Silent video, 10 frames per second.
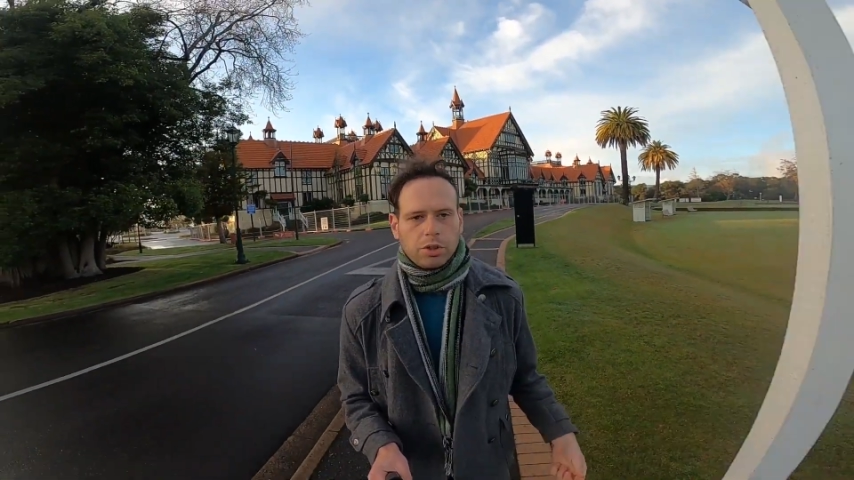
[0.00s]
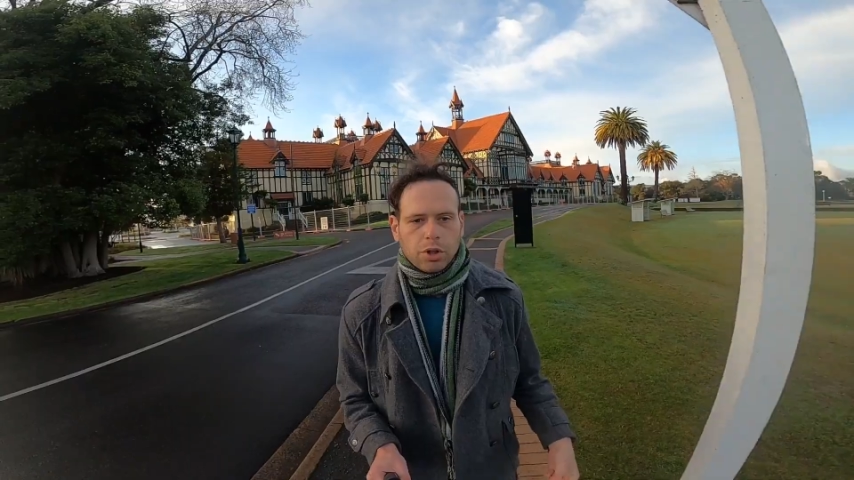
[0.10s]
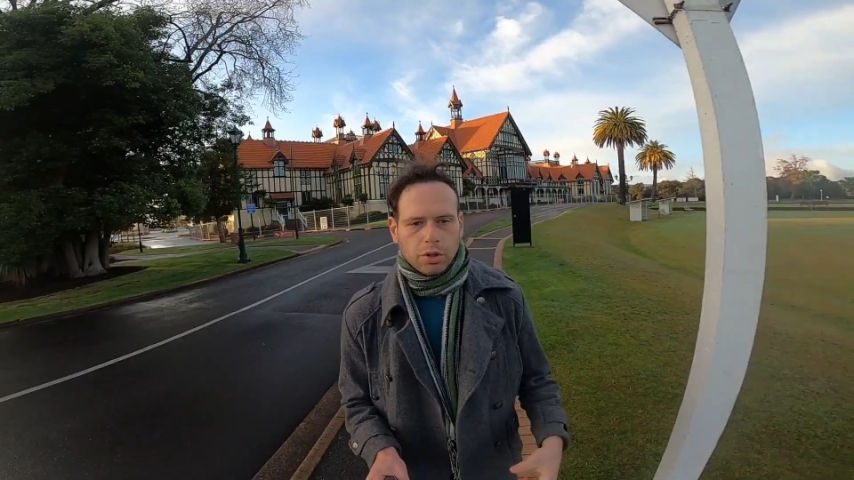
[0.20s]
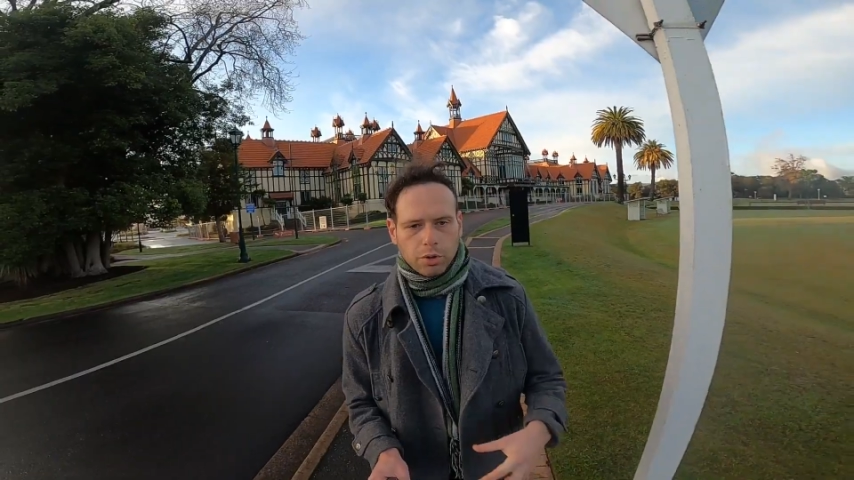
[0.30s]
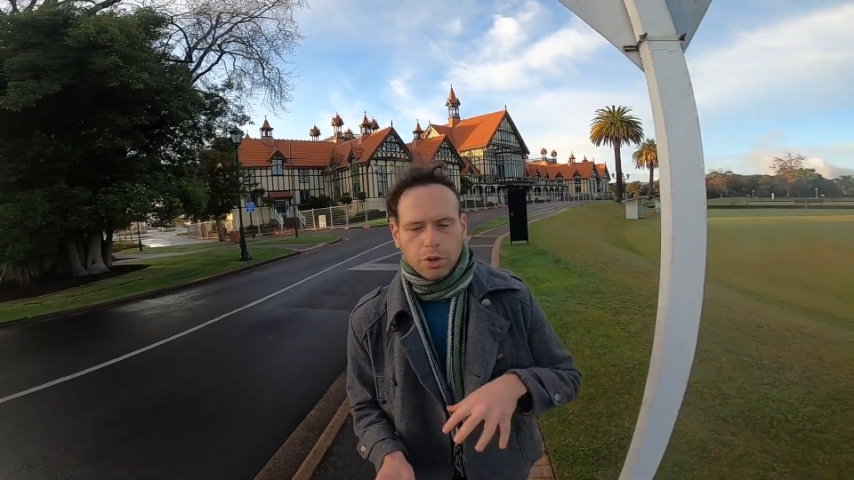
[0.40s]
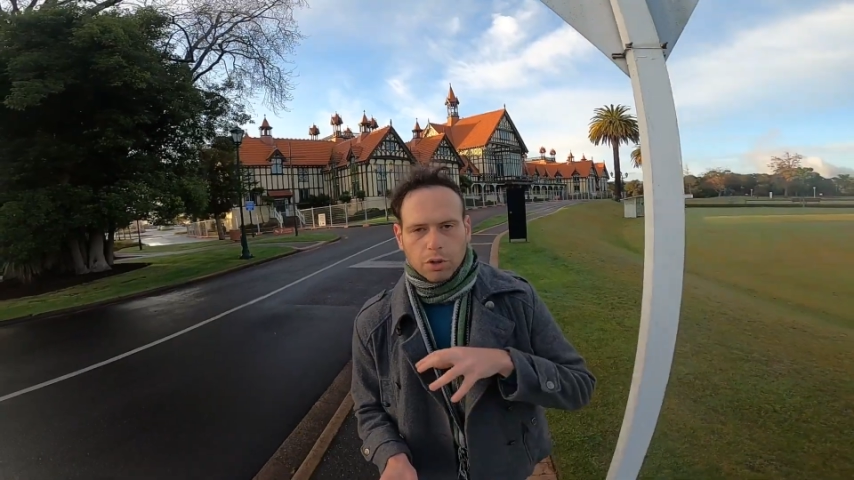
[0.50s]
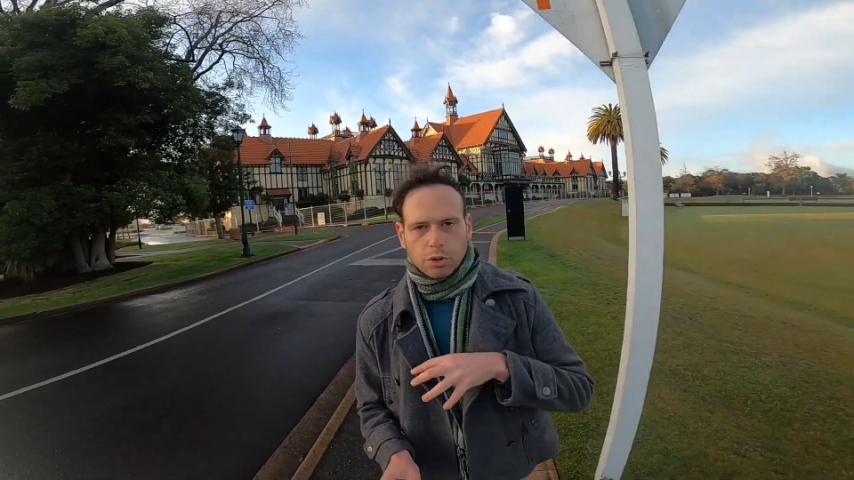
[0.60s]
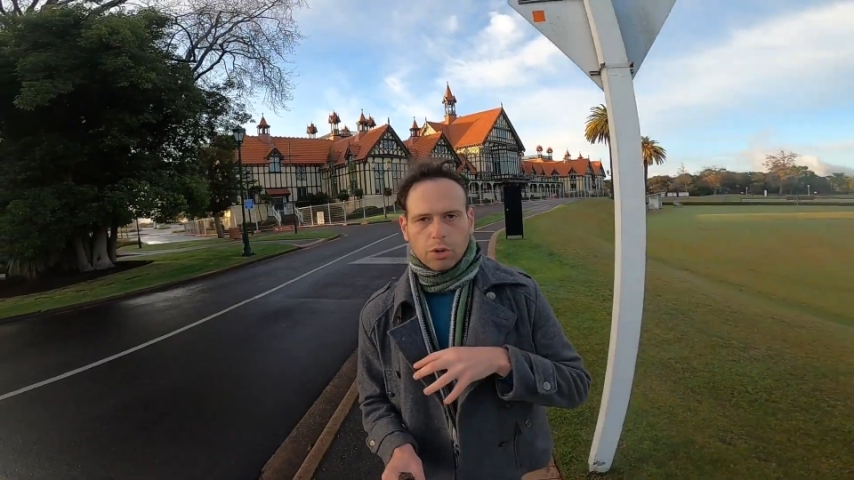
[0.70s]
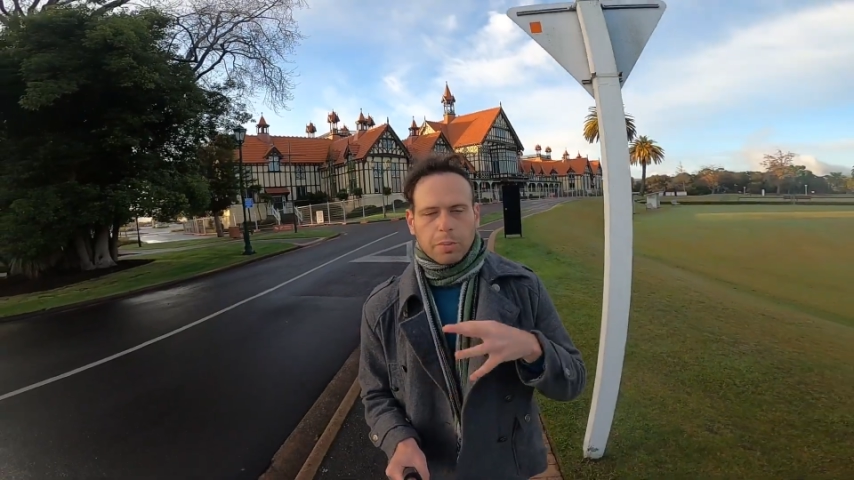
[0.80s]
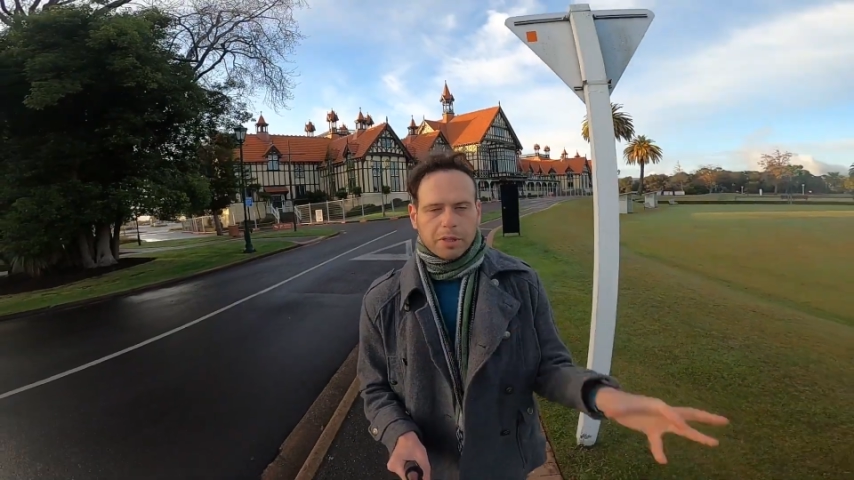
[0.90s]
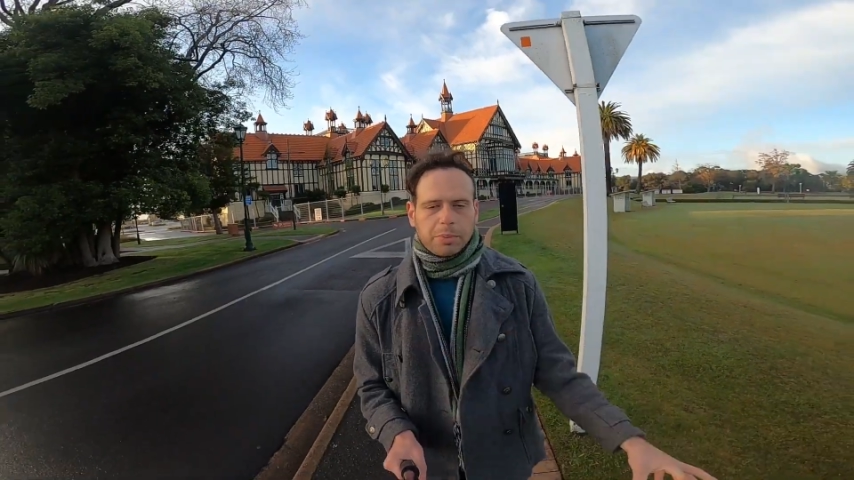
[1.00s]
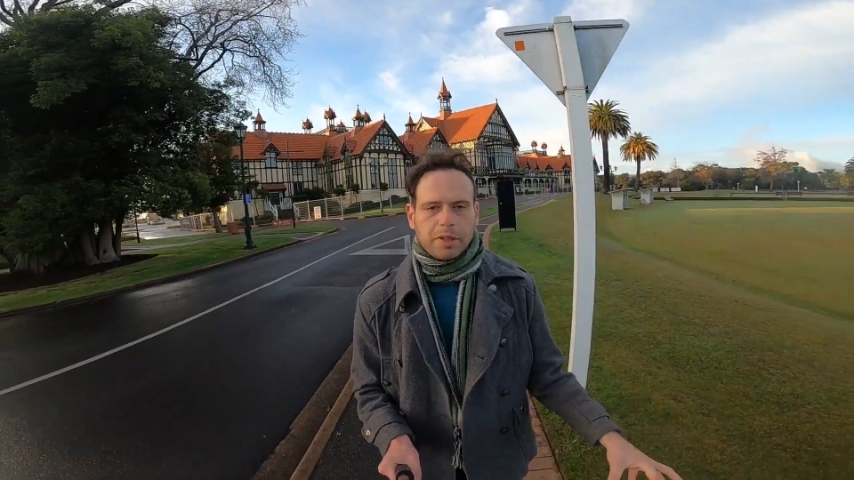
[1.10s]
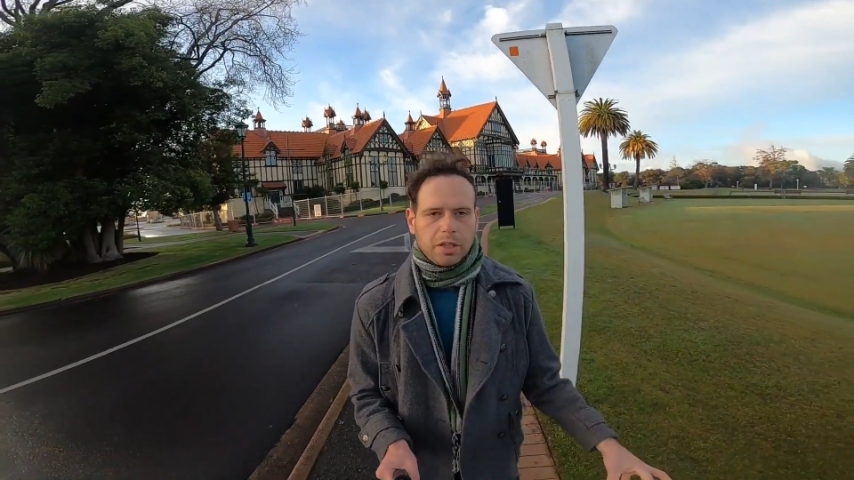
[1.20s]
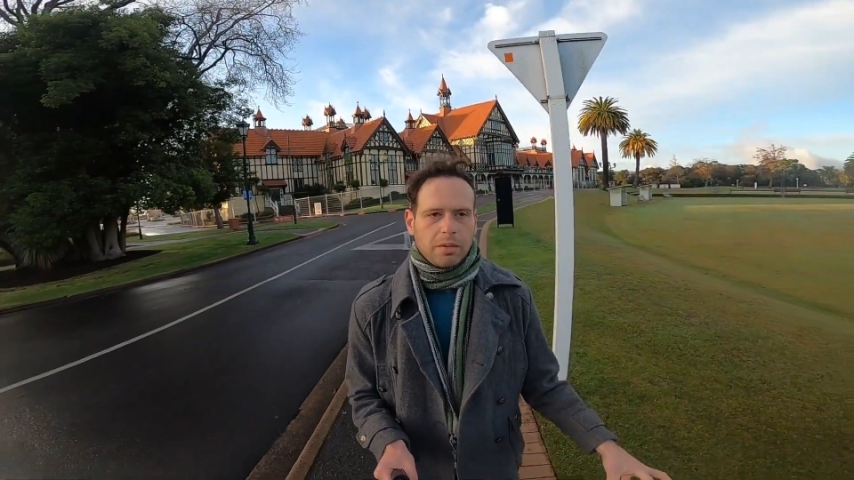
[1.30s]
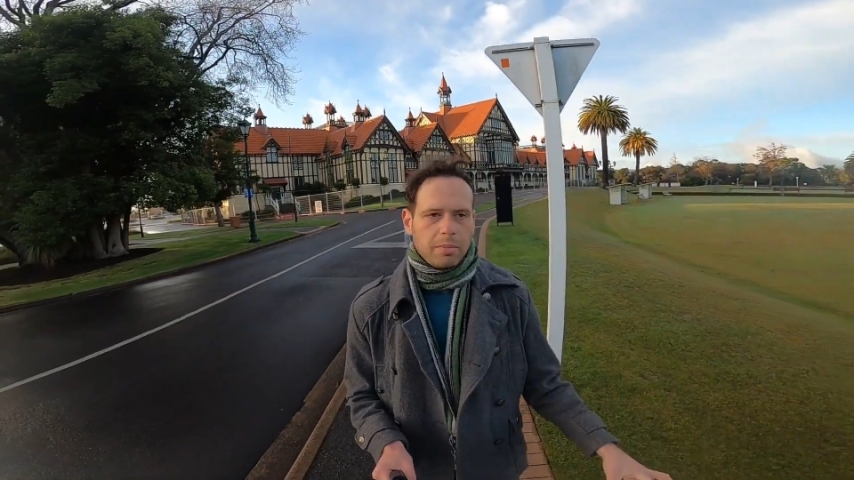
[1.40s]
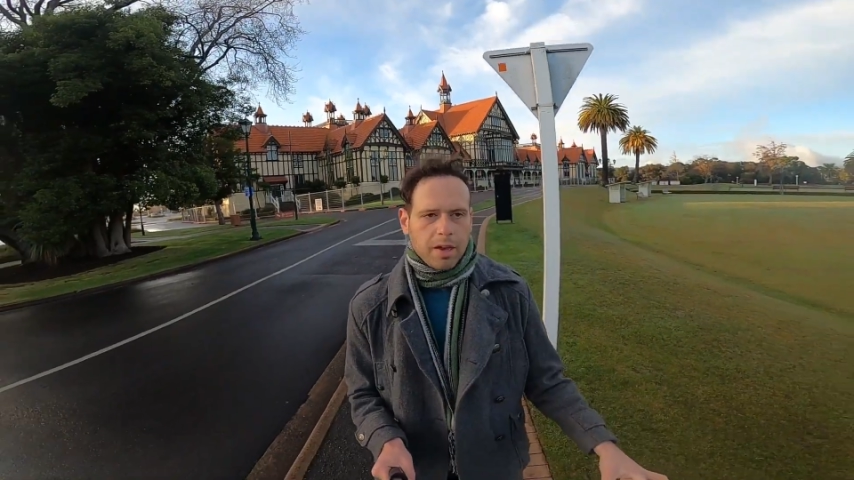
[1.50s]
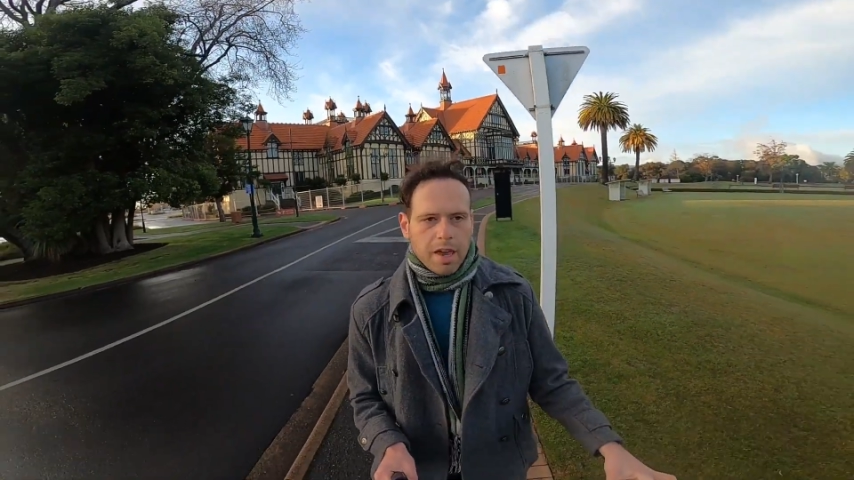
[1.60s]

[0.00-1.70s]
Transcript: so your documents with him,